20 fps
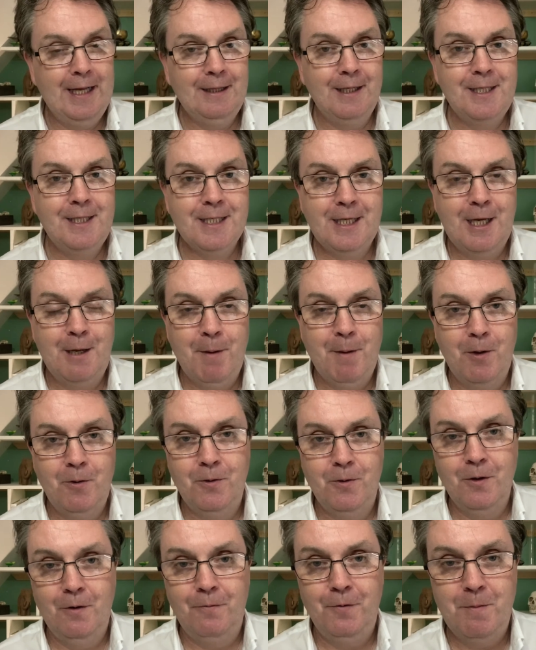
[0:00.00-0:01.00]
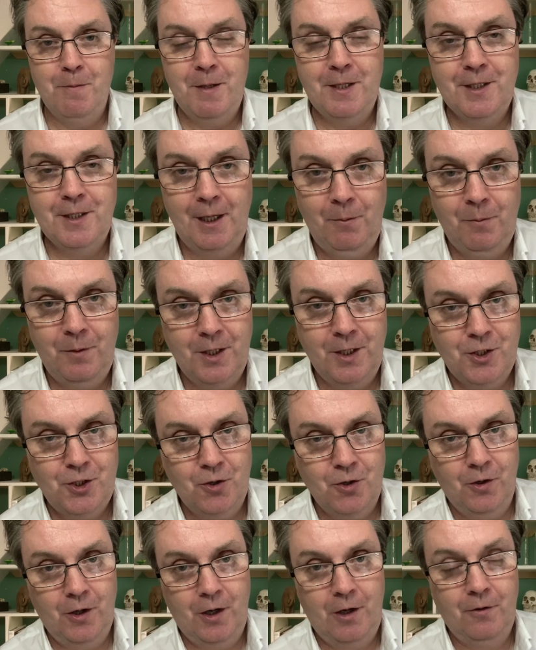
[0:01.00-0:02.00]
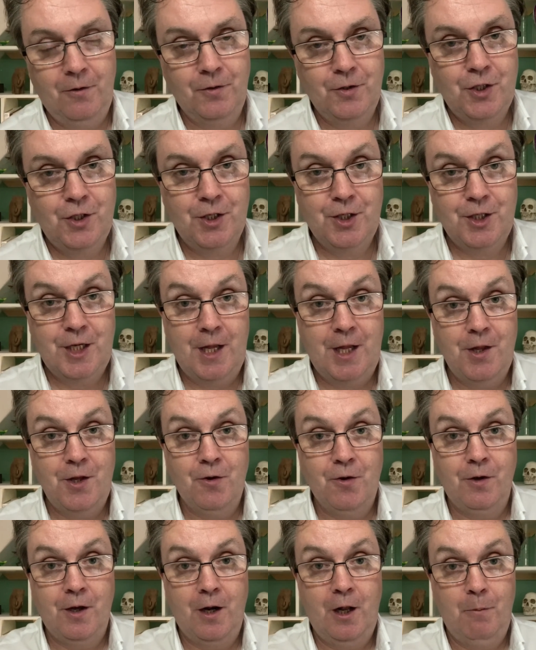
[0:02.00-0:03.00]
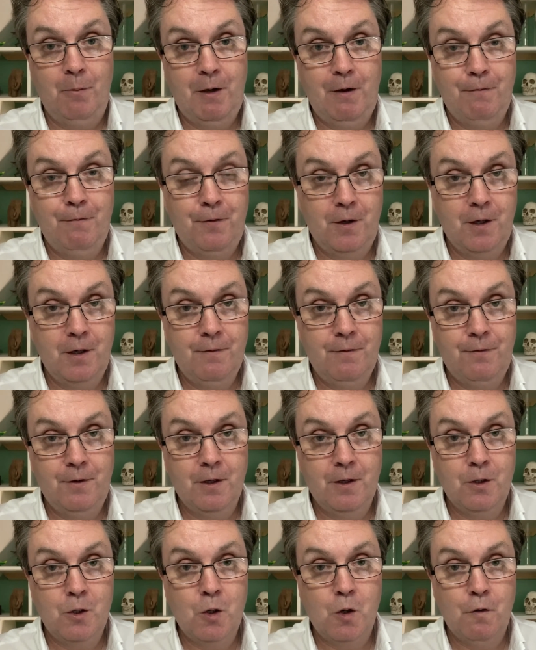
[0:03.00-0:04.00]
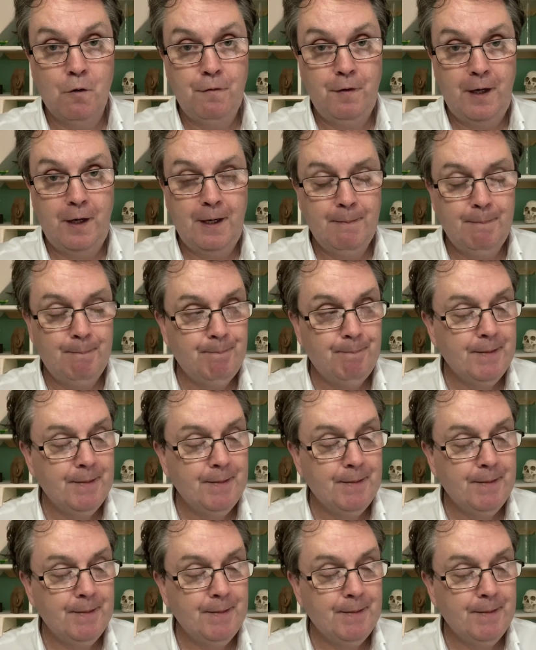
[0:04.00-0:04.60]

Liz came out of the meeting with this young girl, and she'd sent the young girl away for a coffee.